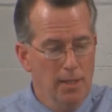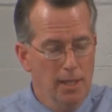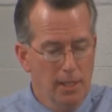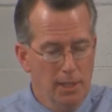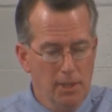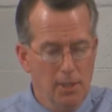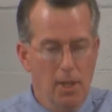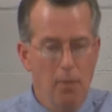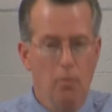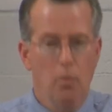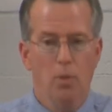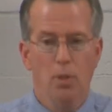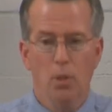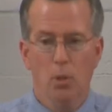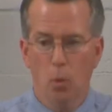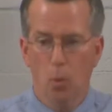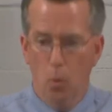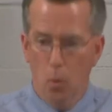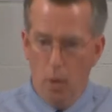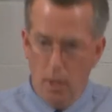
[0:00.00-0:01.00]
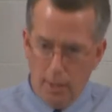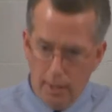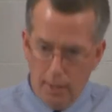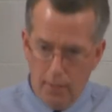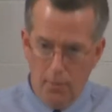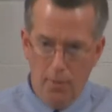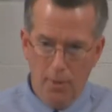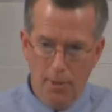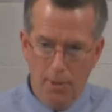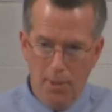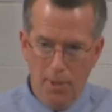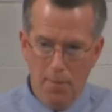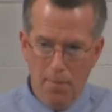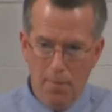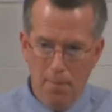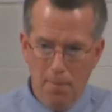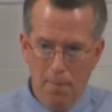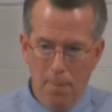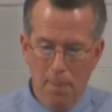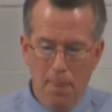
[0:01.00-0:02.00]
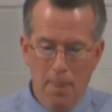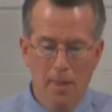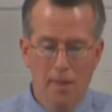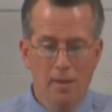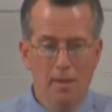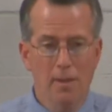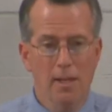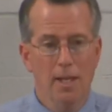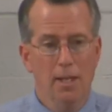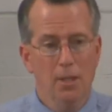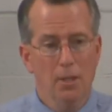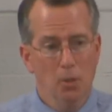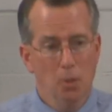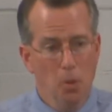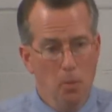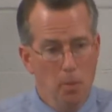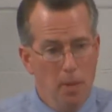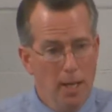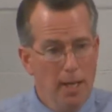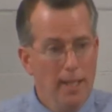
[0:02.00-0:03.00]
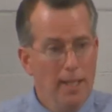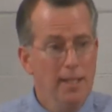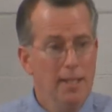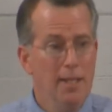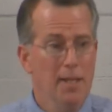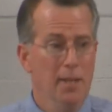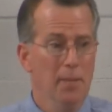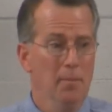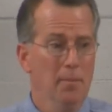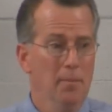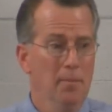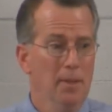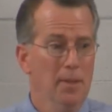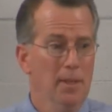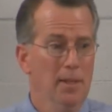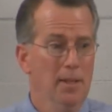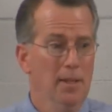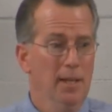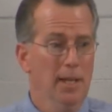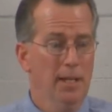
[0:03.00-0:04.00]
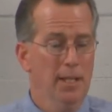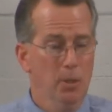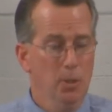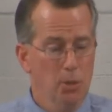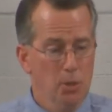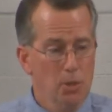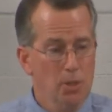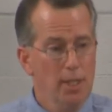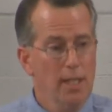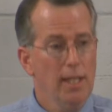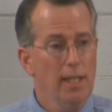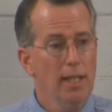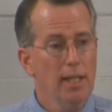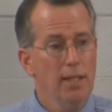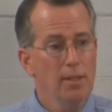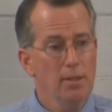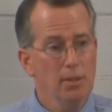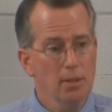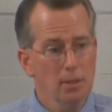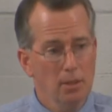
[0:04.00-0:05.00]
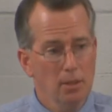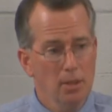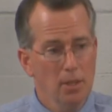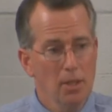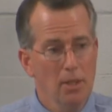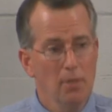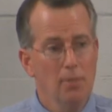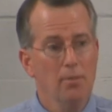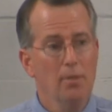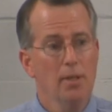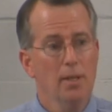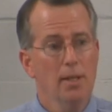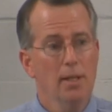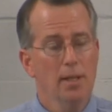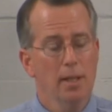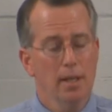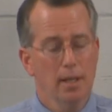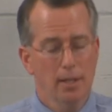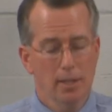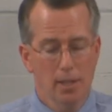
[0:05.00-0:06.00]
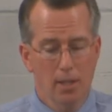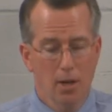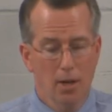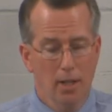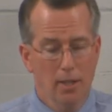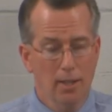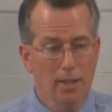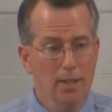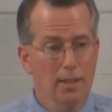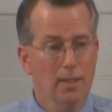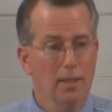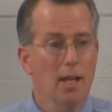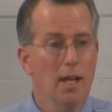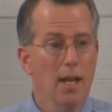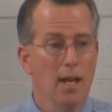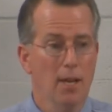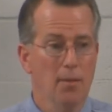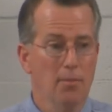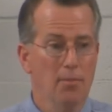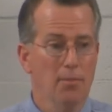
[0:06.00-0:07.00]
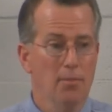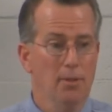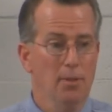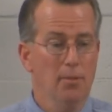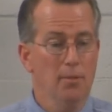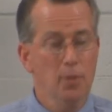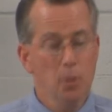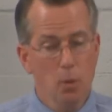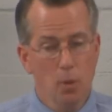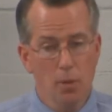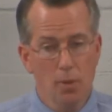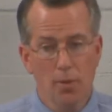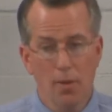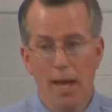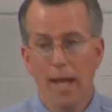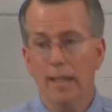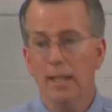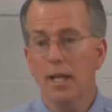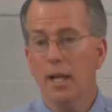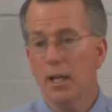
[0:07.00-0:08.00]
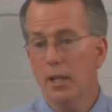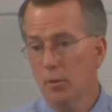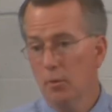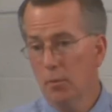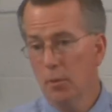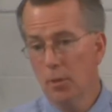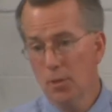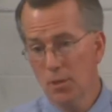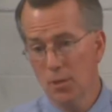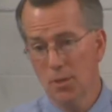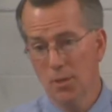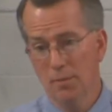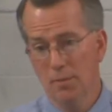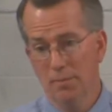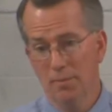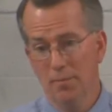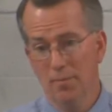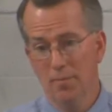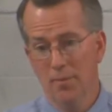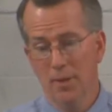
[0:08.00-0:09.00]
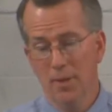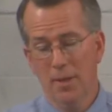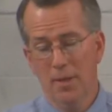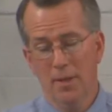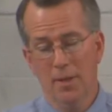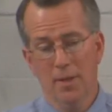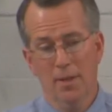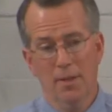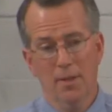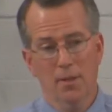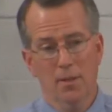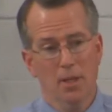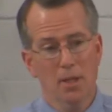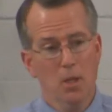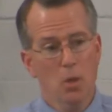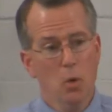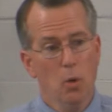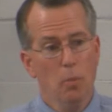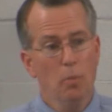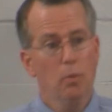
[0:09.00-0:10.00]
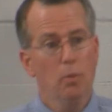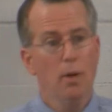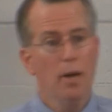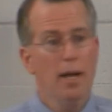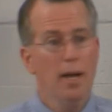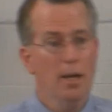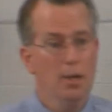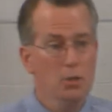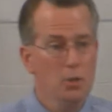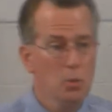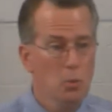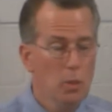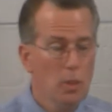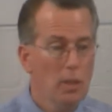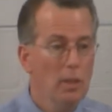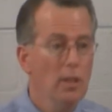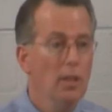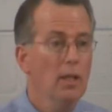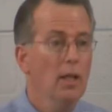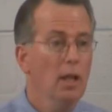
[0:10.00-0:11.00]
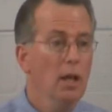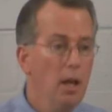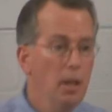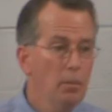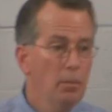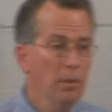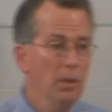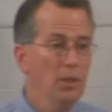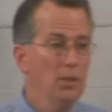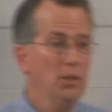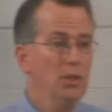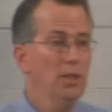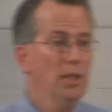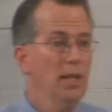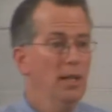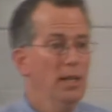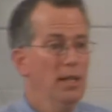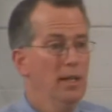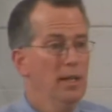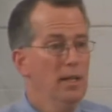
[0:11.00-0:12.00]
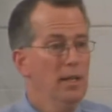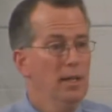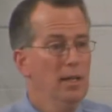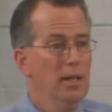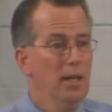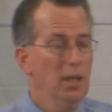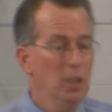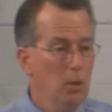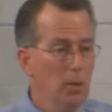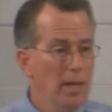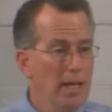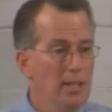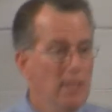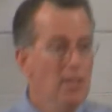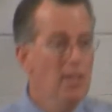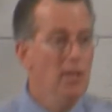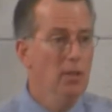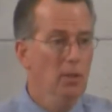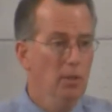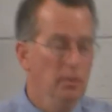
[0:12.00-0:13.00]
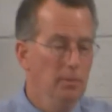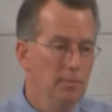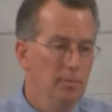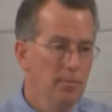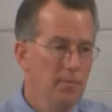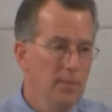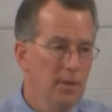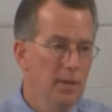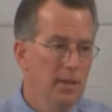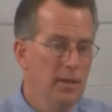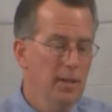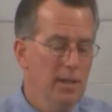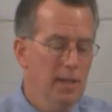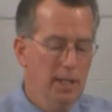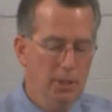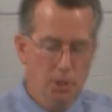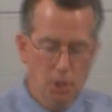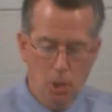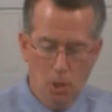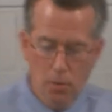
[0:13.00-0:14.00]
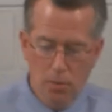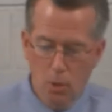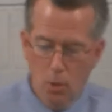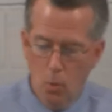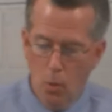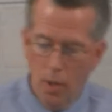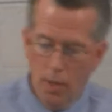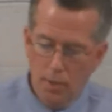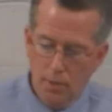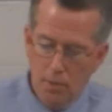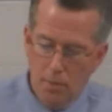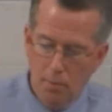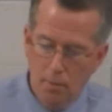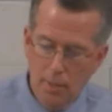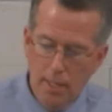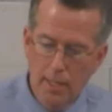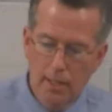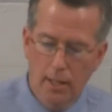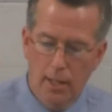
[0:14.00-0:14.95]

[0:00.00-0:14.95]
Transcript: Except when you are walking with Him and you're obeying Him and you are seeking to live a godly life. If you are that kind of person, then your prayers will accomplish a great deal and so, if you want to be